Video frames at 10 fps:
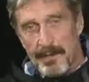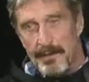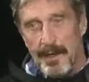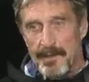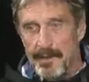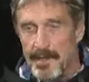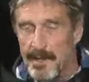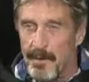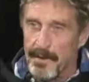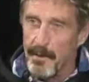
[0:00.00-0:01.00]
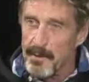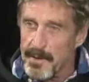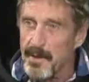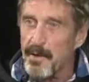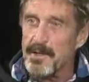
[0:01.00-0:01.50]
it doesn't seem like they were
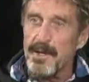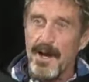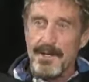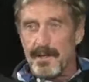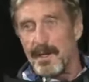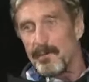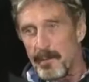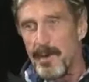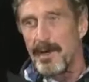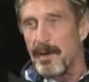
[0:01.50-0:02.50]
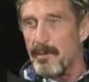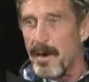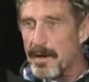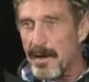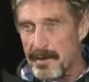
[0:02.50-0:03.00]
serious in actually implementing a
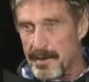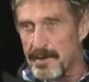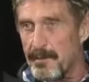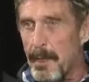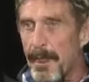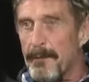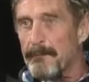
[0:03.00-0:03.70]
Medicare system.